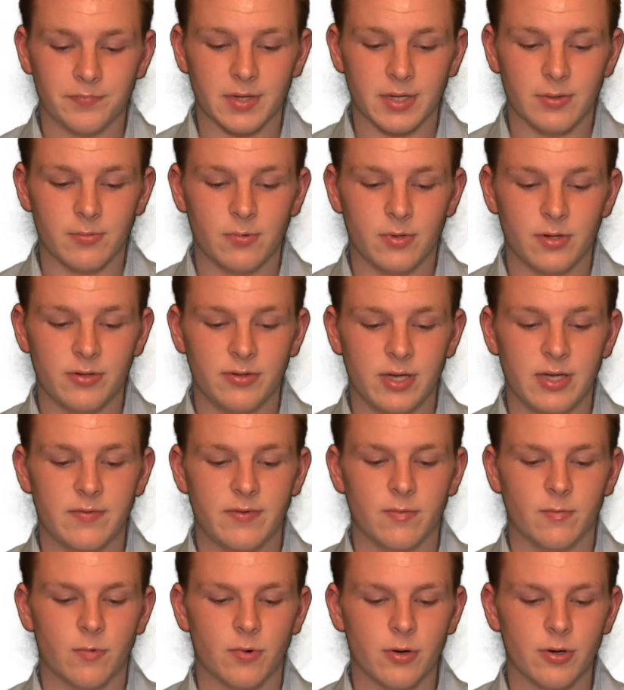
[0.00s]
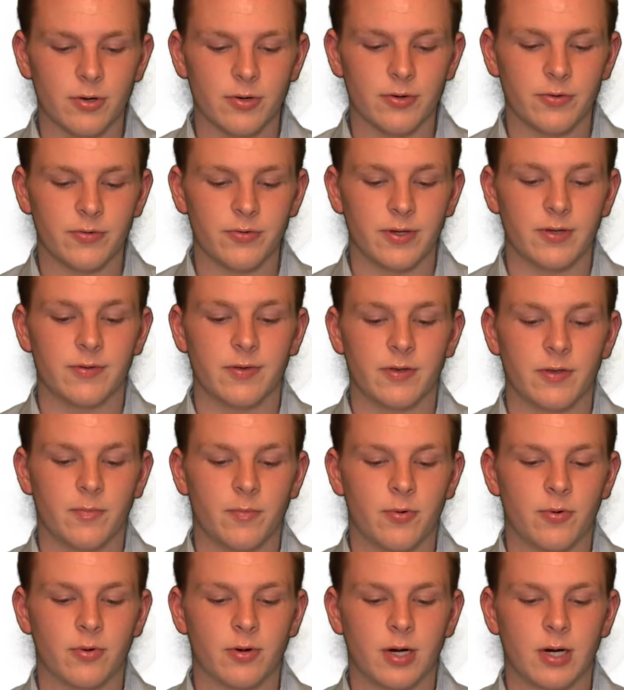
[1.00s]
What is even worse is that the
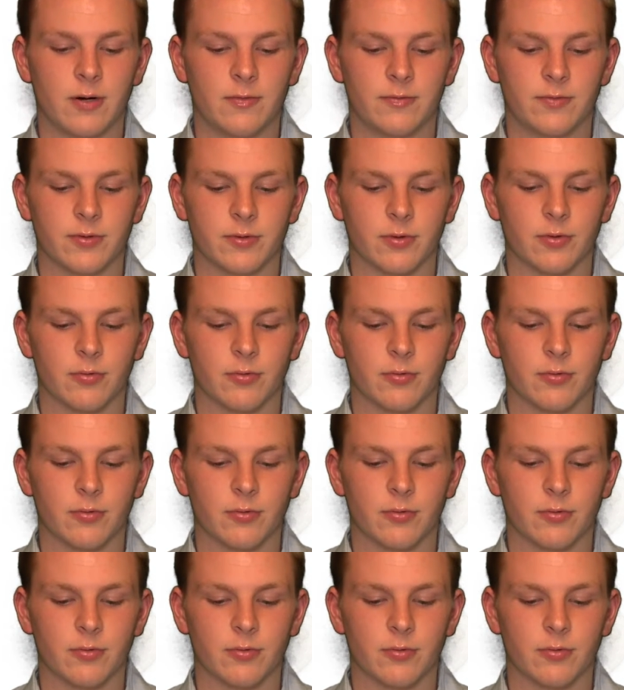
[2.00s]
poor often